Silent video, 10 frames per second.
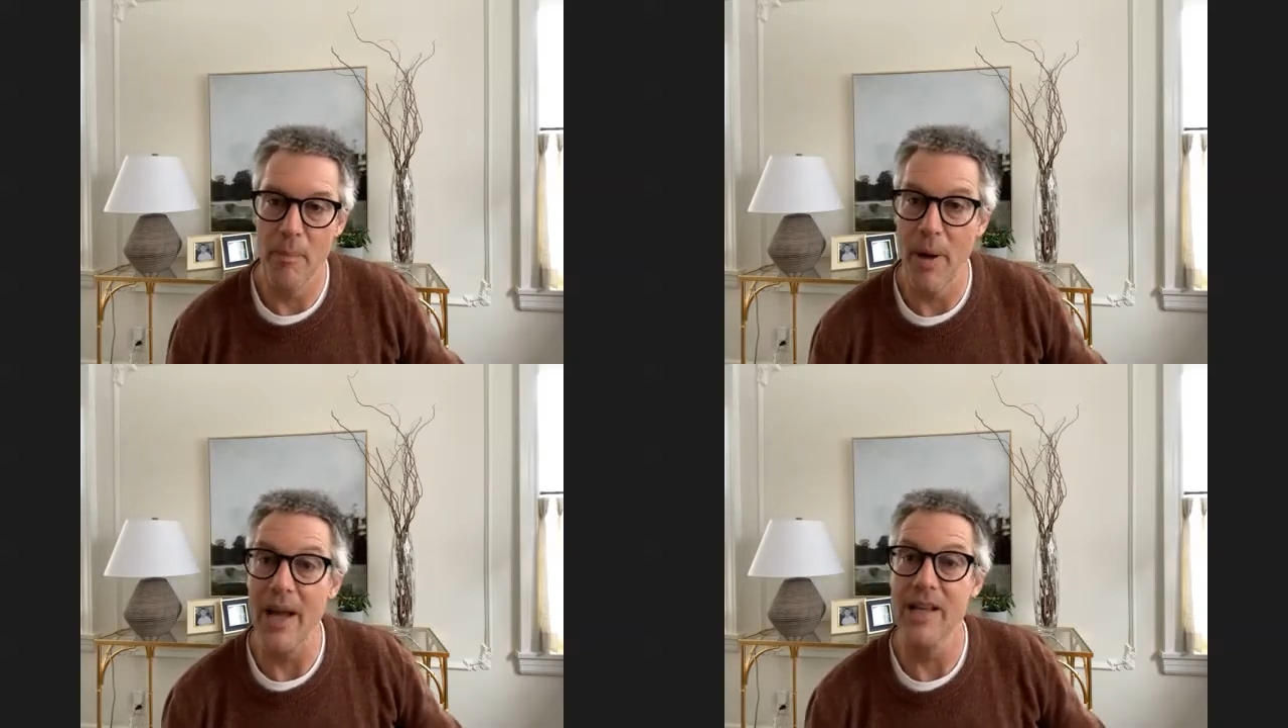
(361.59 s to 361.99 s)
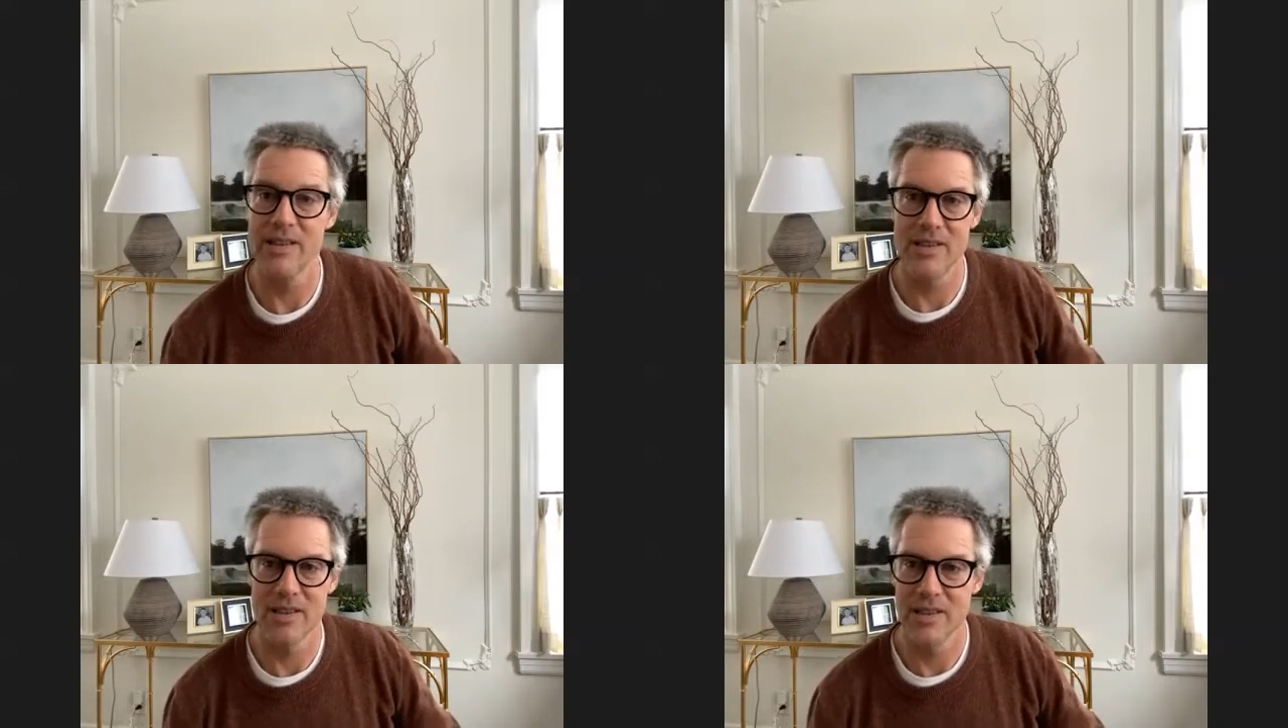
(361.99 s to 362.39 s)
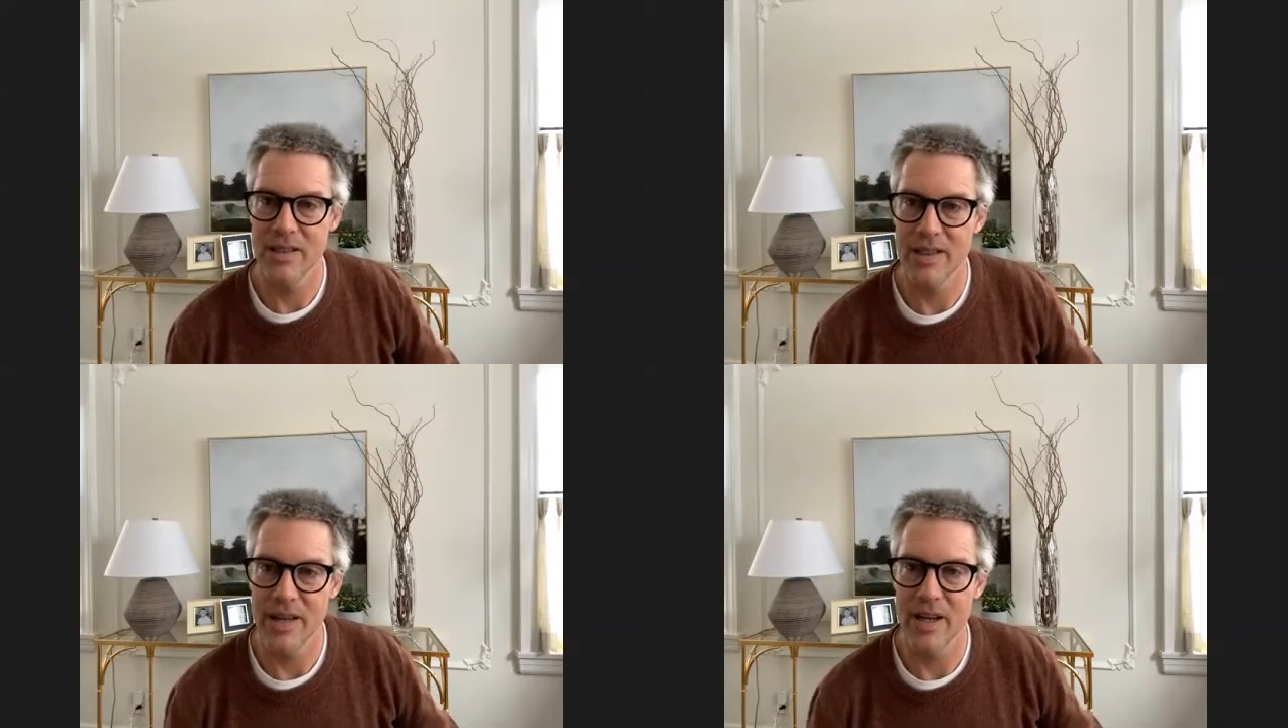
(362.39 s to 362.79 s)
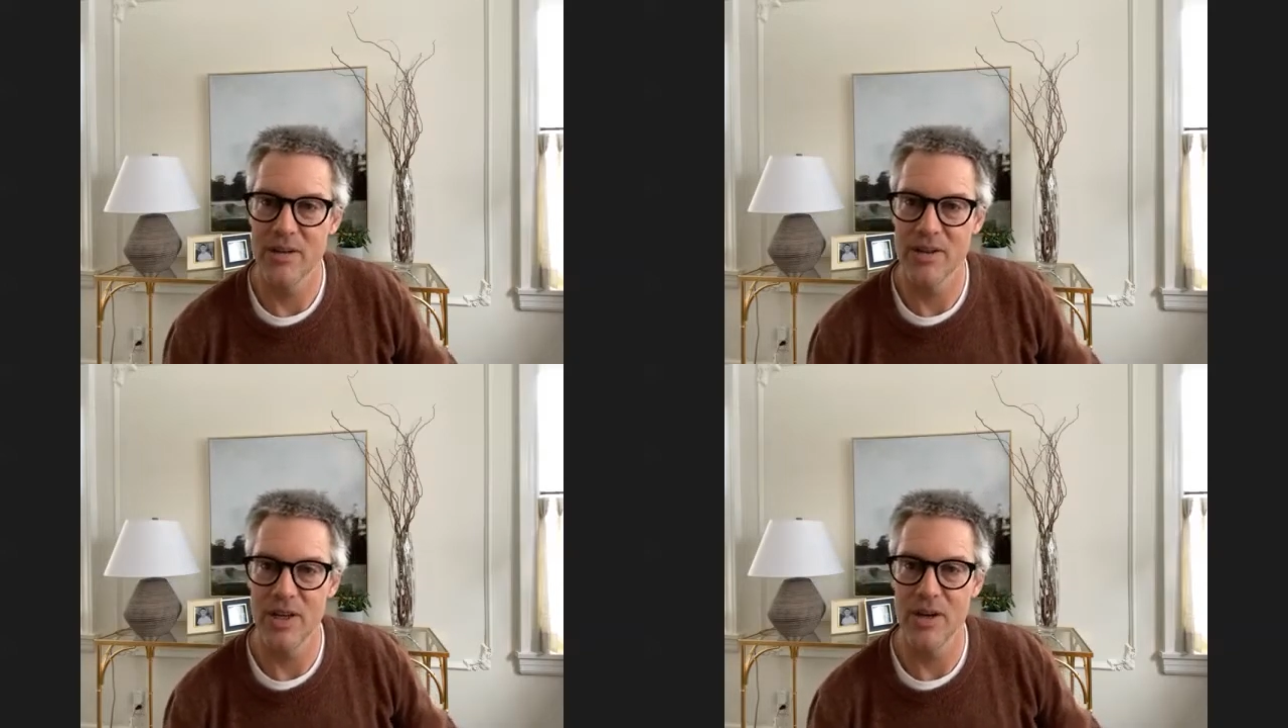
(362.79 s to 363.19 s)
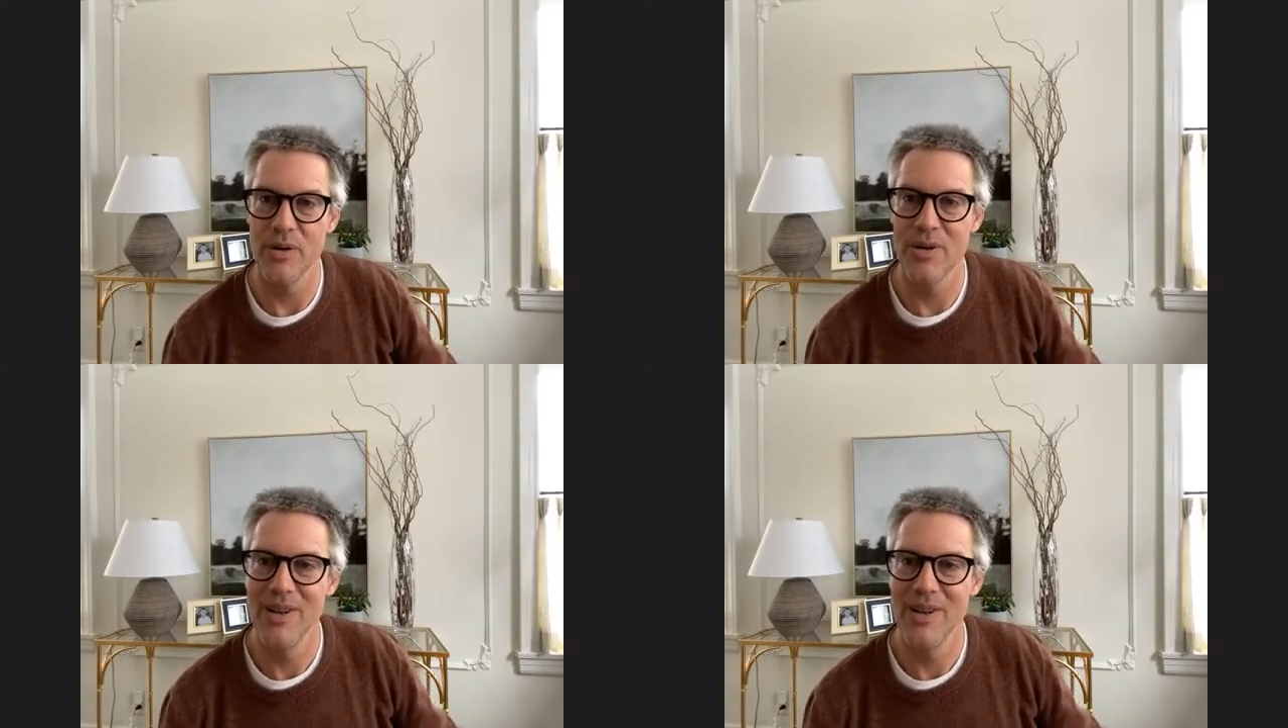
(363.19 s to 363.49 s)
bikes, you know. And so